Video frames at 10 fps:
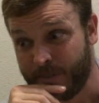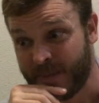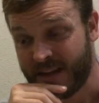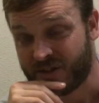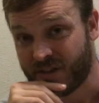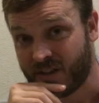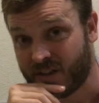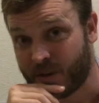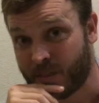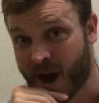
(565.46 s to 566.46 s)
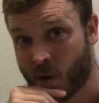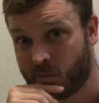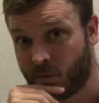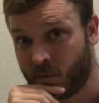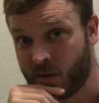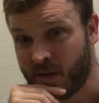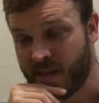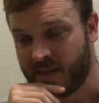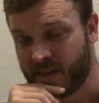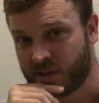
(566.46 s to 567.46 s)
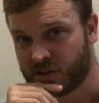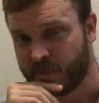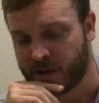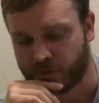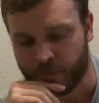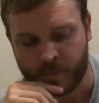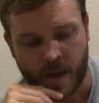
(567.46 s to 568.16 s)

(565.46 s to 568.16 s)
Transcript: They just think that they're powerful. They think they're special.